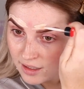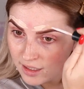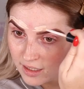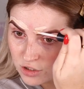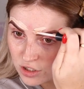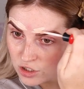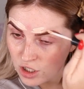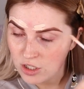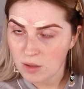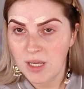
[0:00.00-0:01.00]
He just
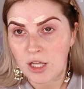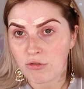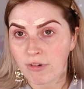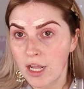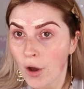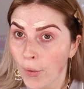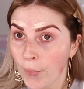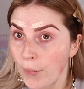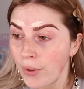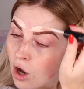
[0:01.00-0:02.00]
turned the big
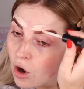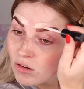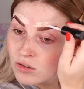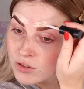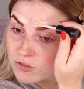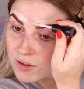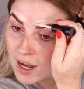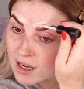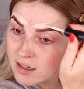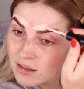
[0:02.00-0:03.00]
3-0. Old
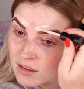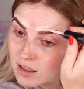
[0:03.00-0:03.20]
fart.